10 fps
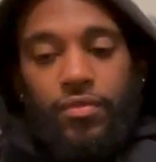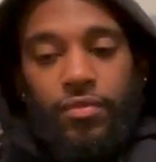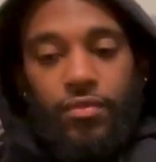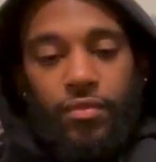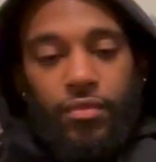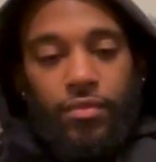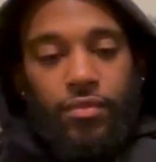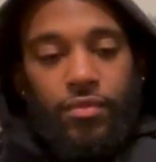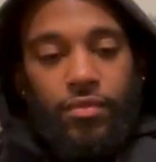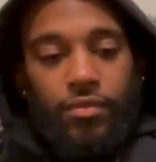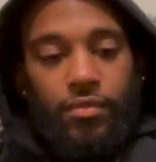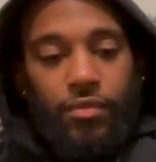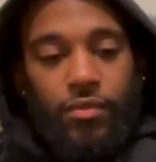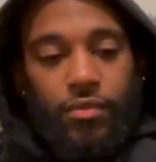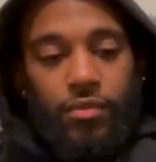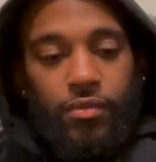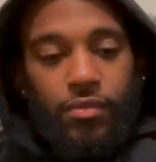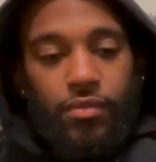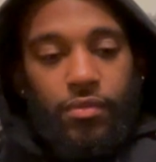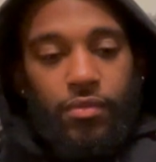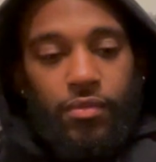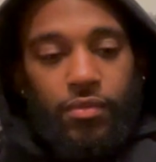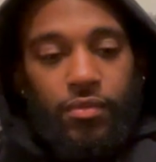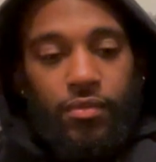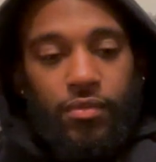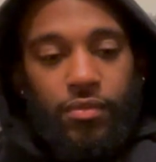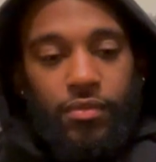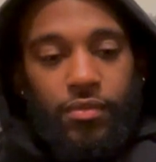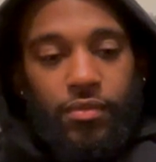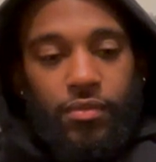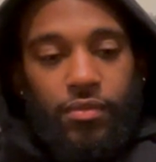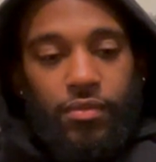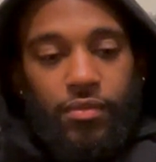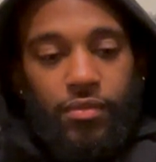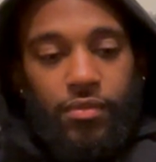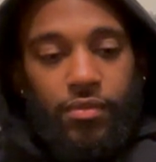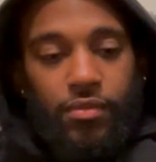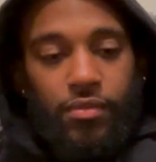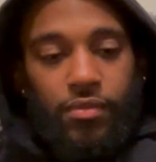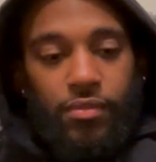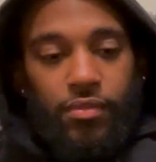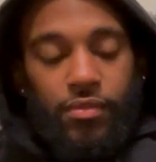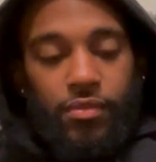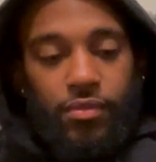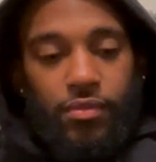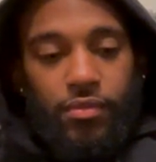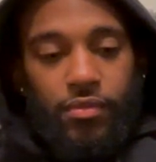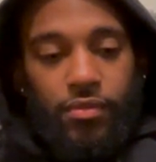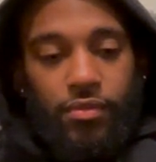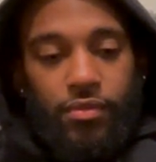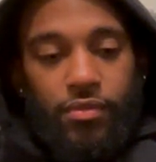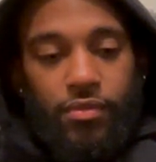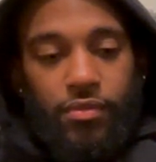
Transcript: [no speech]